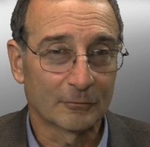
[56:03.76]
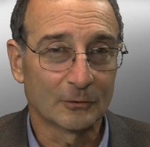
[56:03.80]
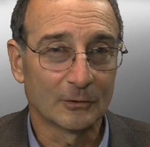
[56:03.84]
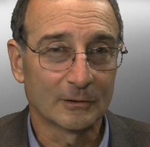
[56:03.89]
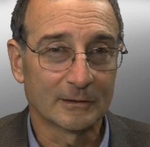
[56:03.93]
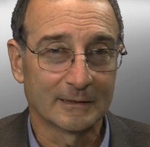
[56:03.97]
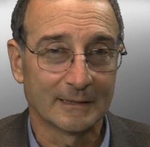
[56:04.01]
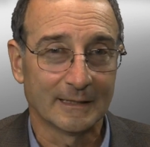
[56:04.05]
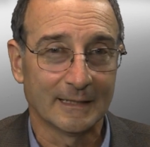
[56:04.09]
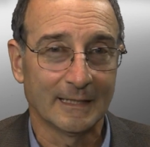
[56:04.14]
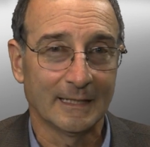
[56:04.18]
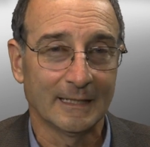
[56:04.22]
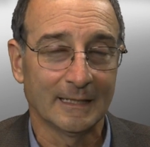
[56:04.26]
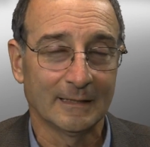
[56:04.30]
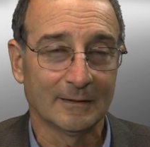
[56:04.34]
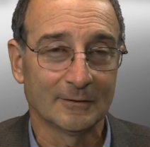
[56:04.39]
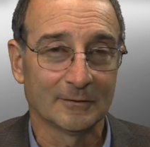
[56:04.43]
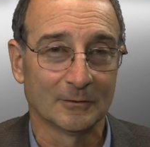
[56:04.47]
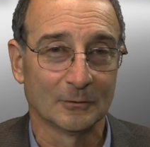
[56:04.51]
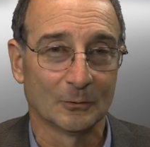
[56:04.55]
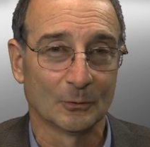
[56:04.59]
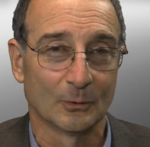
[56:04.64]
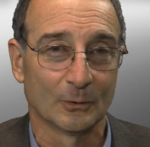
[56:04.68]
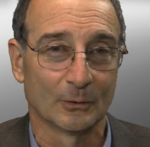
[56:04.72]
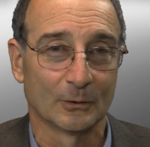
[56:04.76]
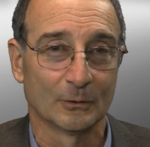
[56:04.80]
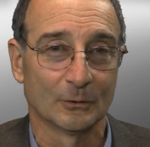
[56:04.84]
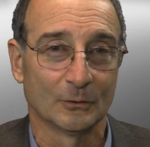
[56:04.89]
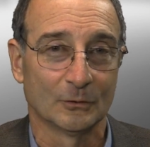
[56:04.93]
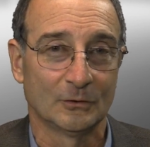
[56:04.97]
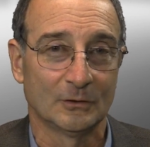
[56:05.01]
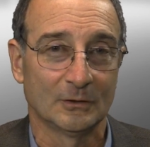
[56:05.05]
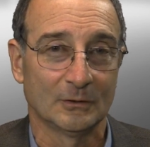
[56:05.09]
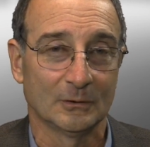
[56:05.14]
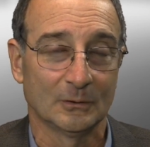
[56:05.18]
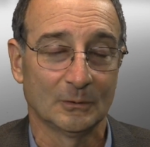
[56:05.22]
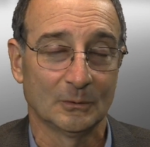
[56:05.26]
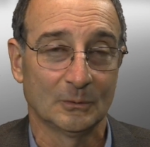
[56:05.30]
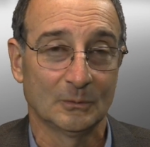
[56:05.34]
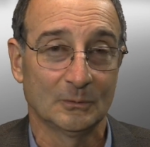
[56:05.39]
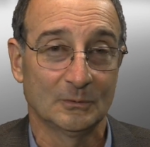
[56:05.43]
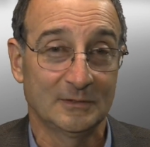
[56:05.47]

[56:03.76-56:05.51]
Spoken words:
things in order to